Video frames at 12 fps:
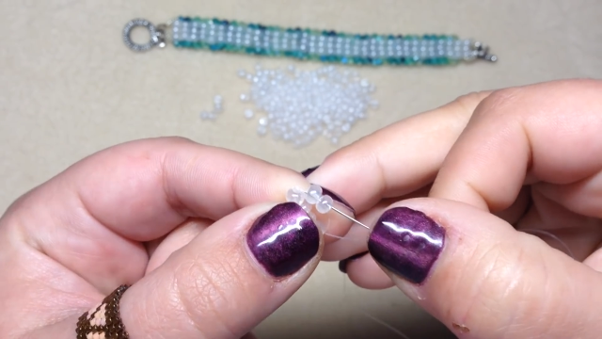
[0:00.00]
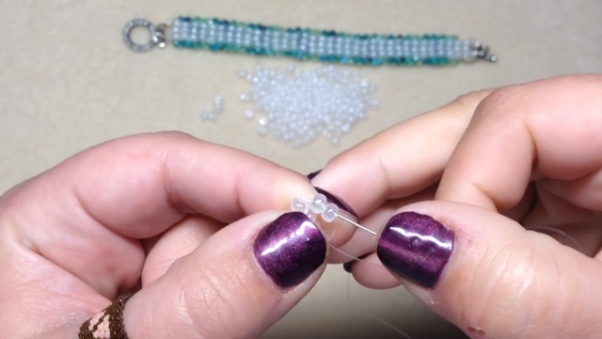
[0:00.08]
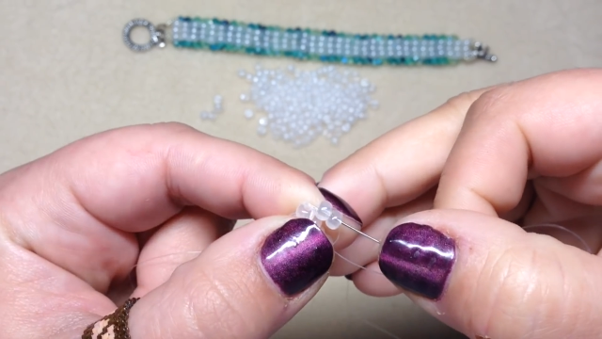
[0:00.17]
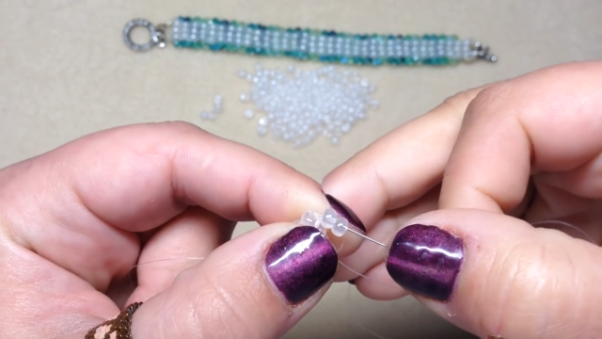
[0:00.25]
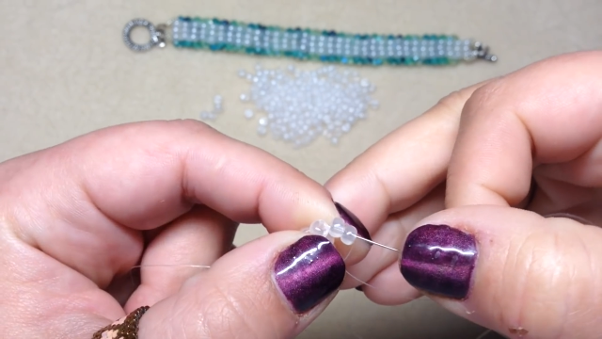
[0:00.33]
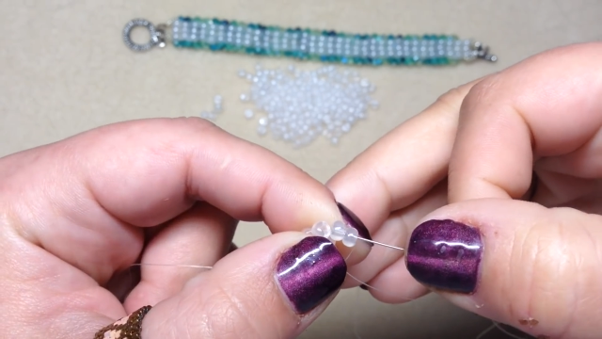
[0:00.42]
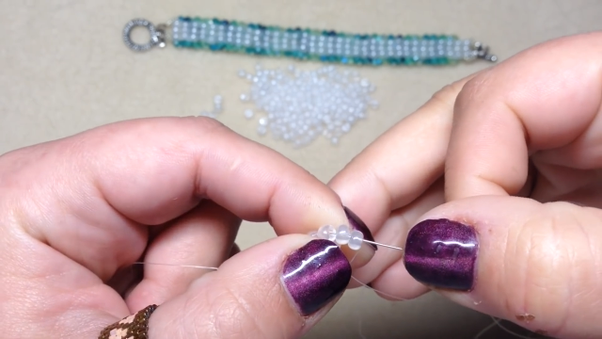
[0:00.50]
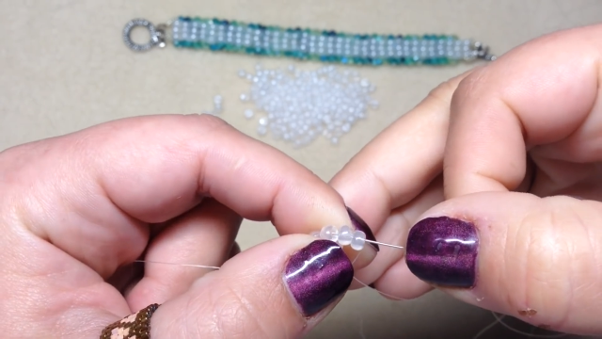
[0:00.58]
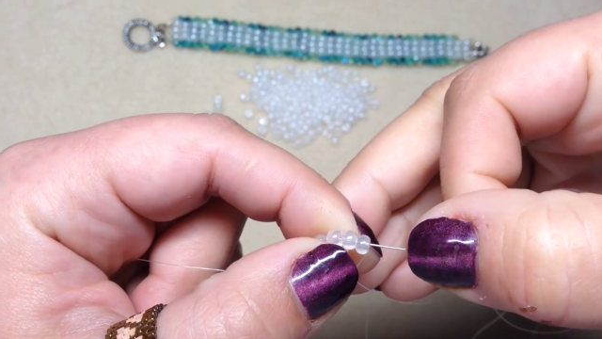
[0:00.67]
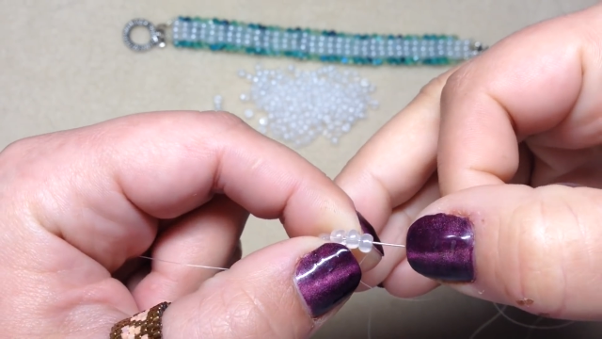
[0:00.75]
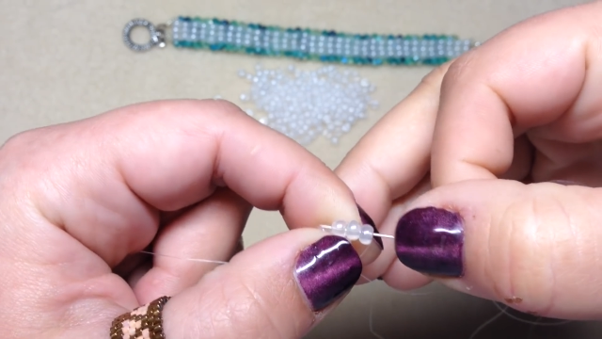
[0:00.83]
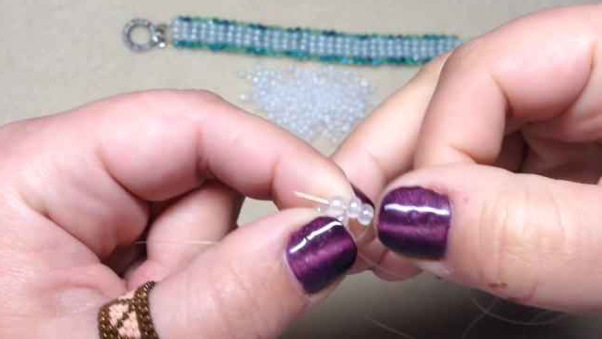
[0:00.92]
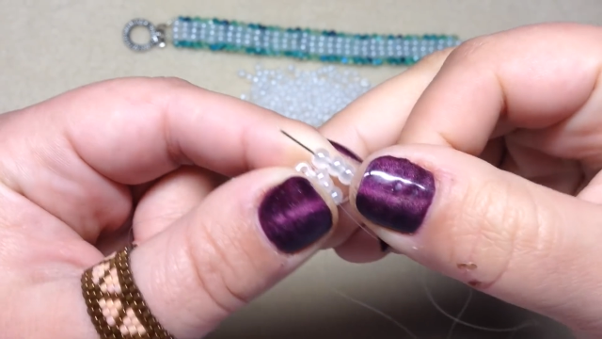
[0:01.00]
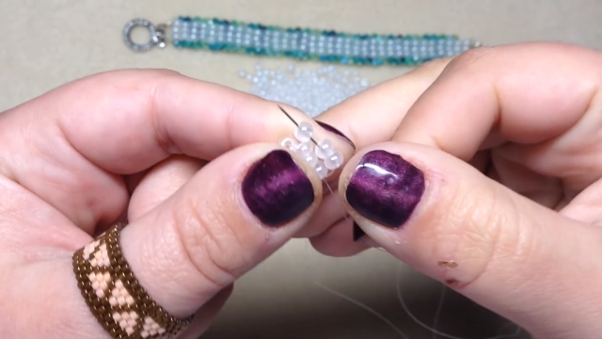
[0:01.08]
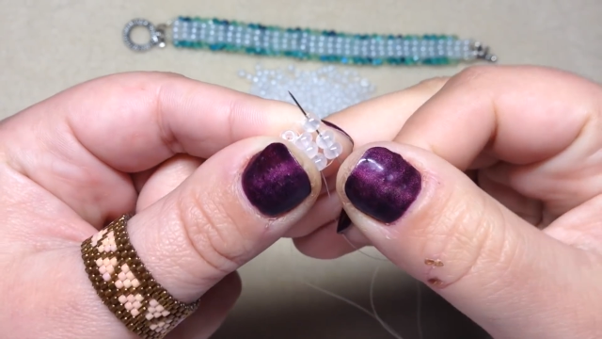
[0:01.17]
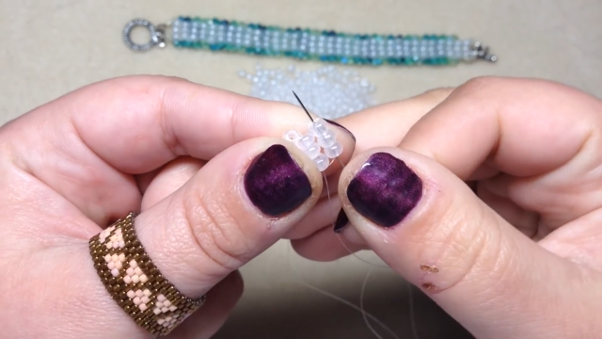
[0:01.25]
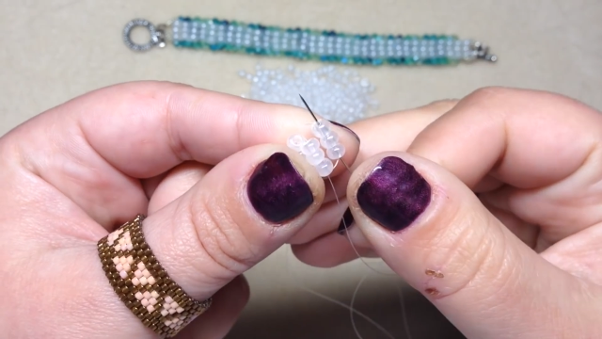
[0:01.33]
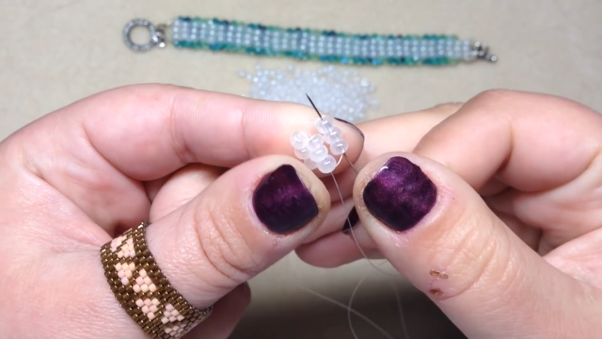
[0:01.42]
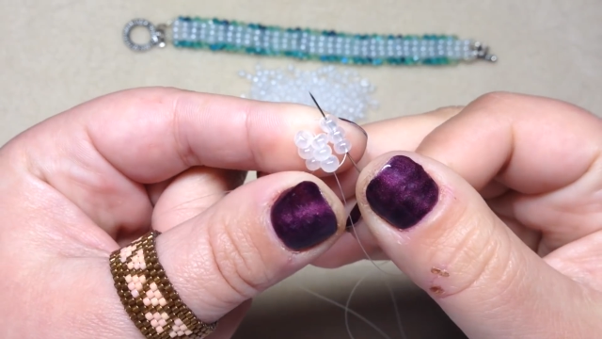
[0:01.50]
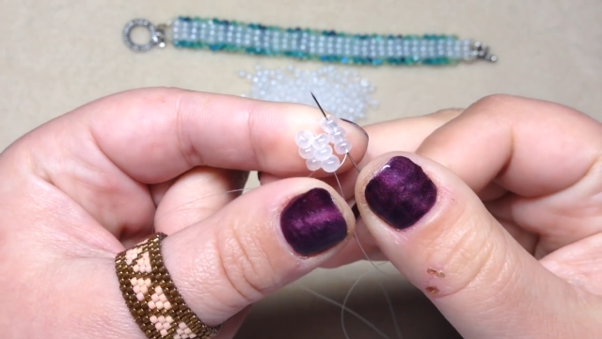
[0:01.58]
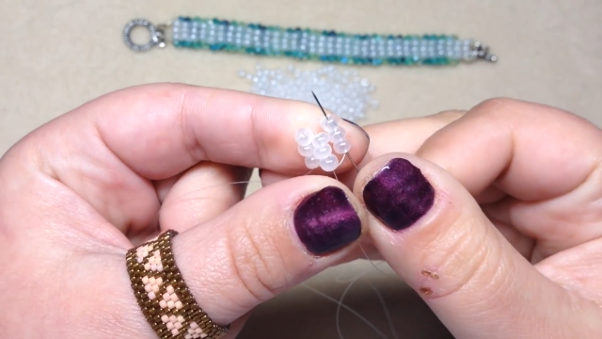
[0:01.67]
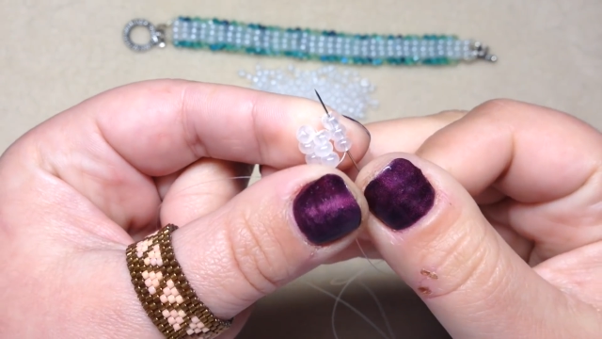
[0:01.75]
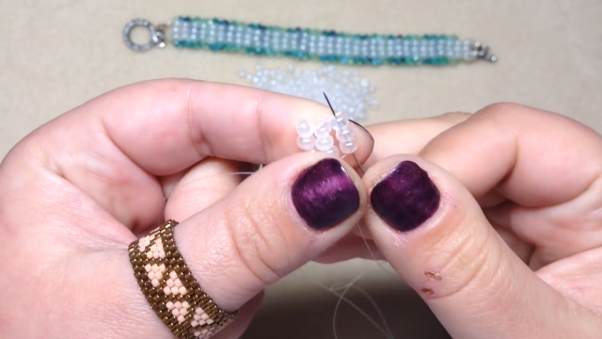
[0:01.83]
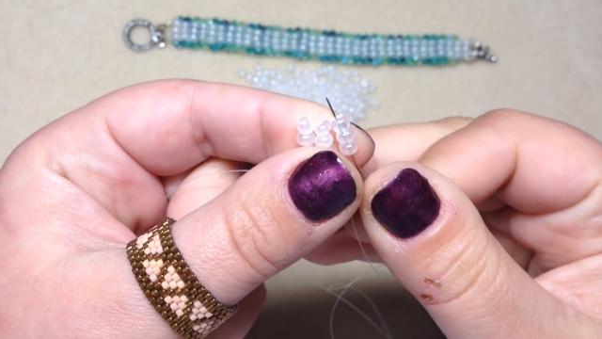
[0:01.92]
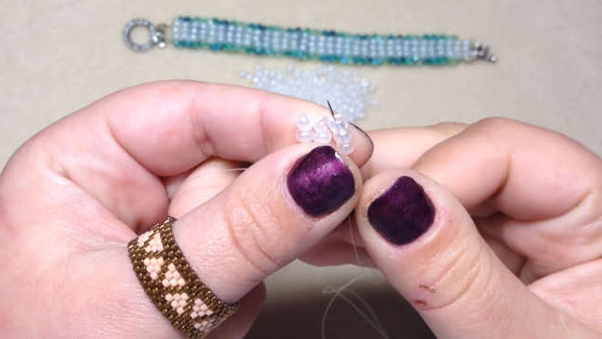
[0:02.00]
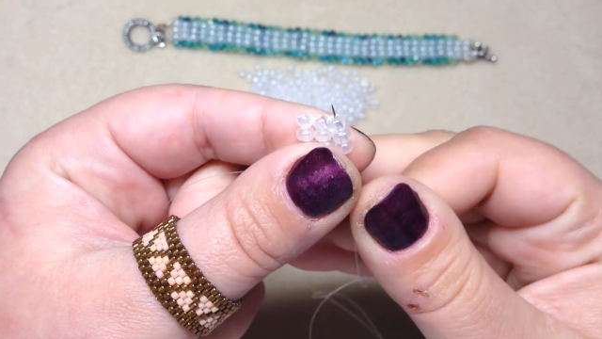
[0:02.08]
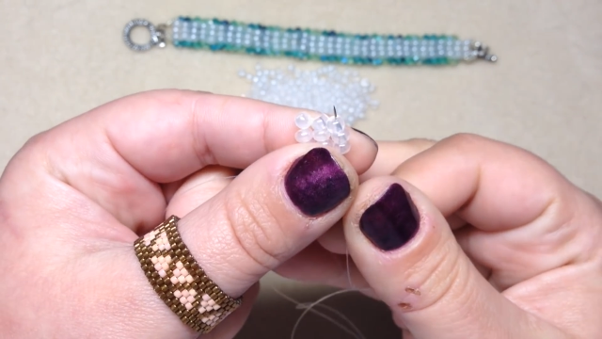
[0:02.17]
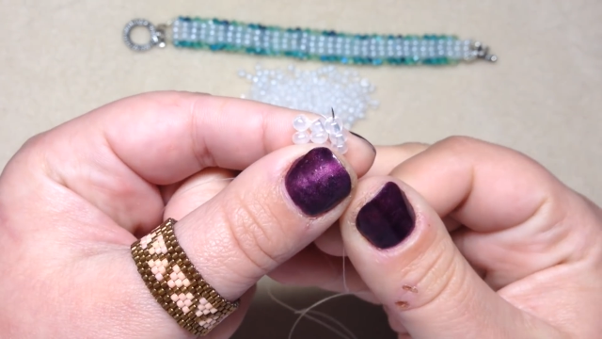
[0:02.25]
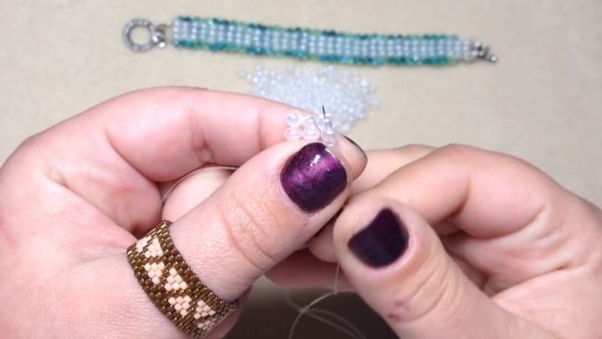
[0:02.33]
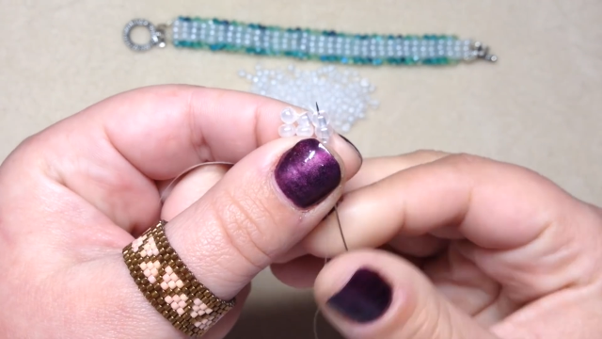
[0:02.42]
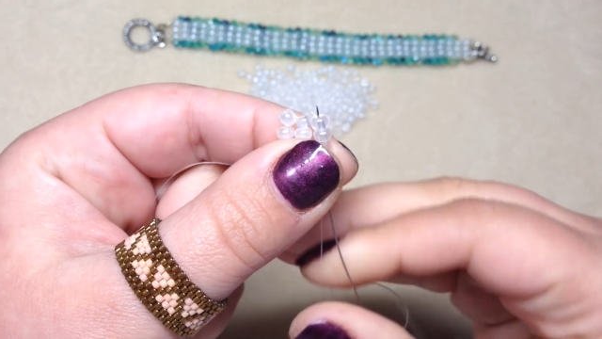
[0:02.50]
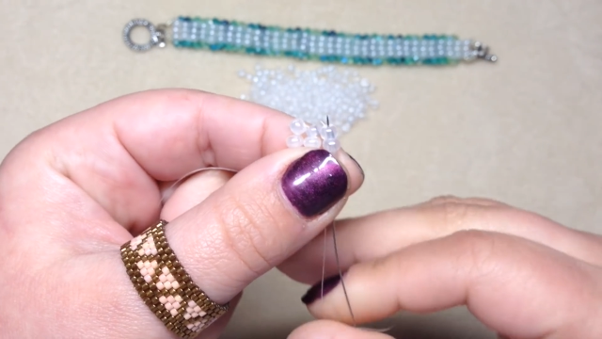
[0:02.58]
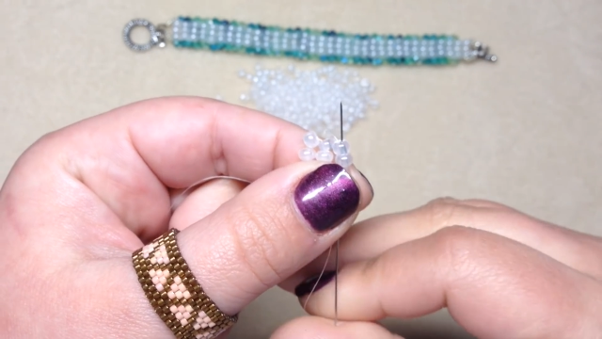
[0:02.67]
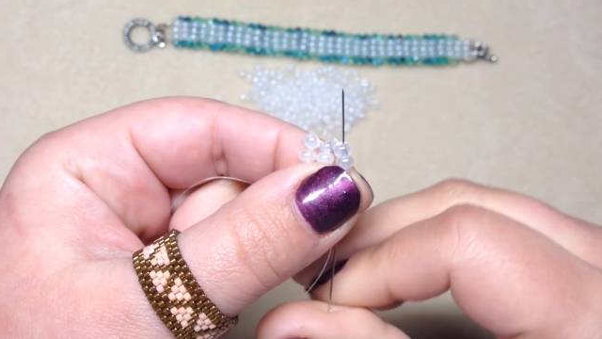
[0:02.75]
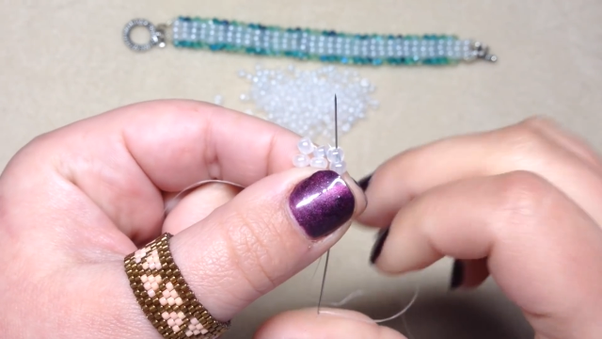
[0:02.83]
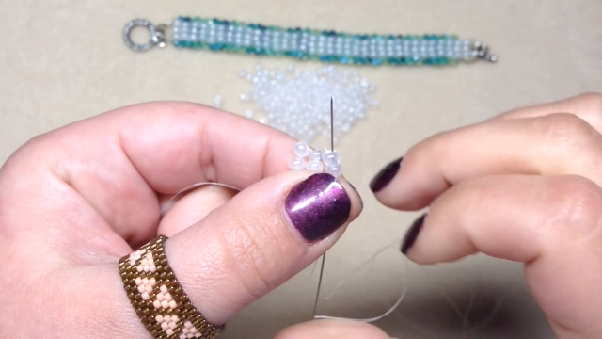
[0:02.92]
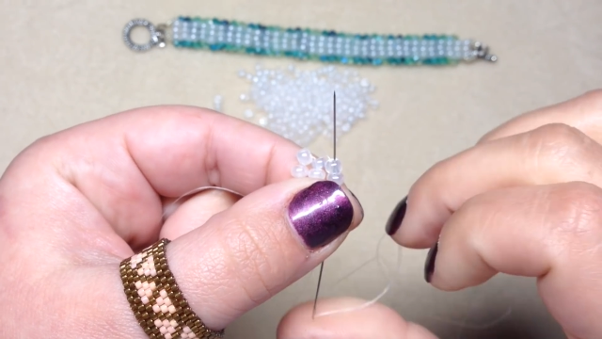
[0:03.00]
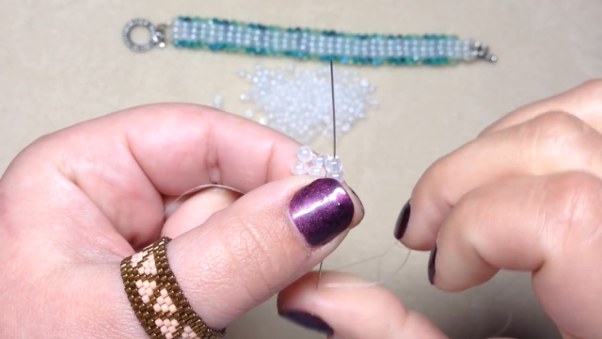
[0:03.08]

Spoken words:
Nobody's mouth can be seen.